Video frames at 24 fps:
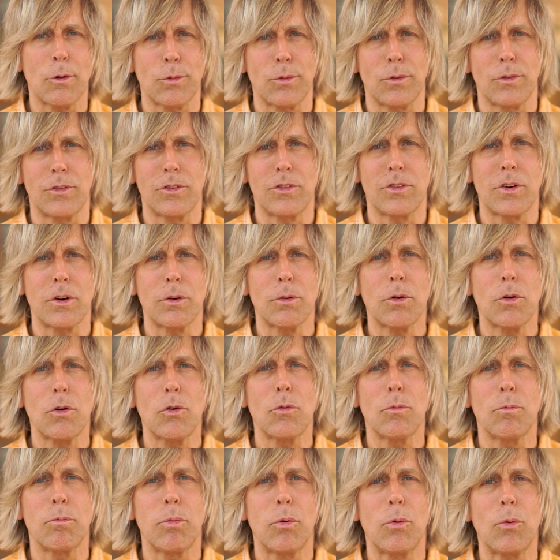
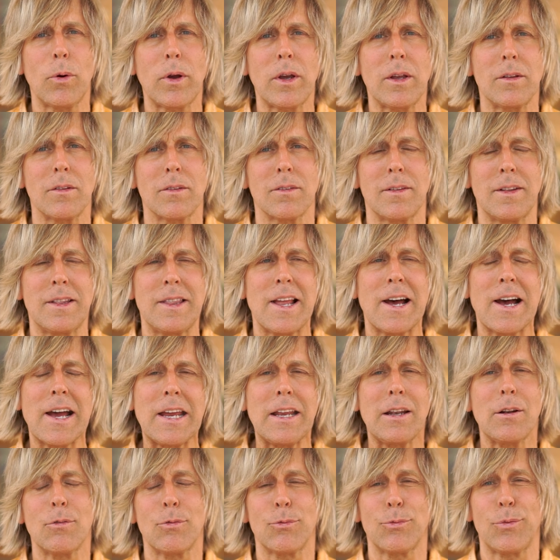
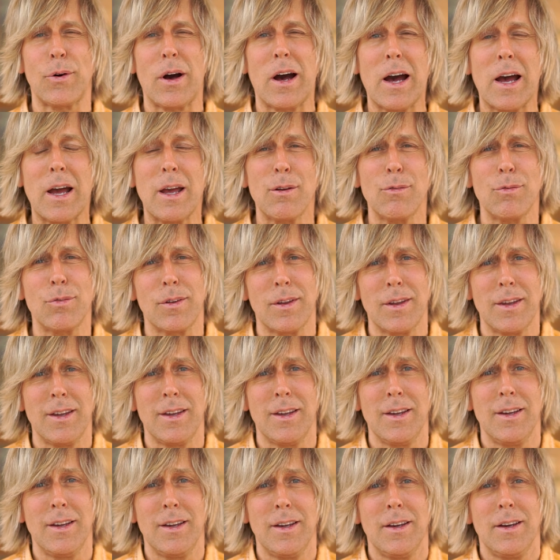
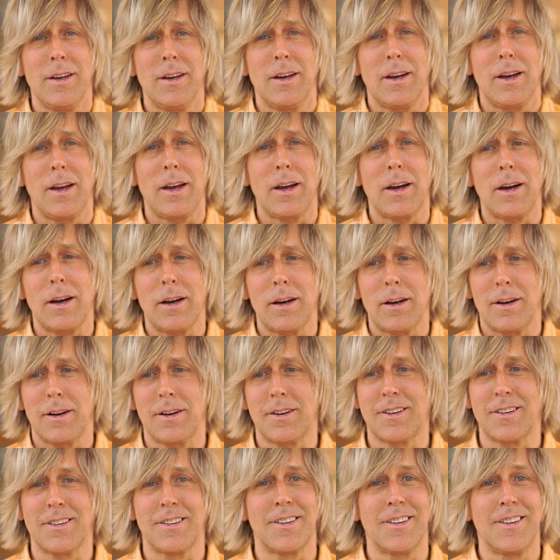
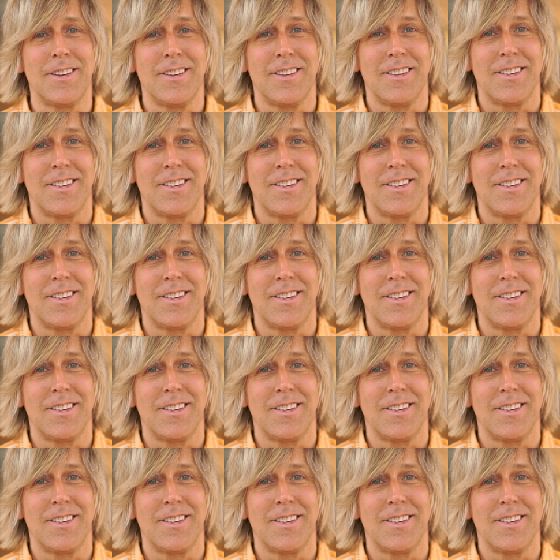f/0.95.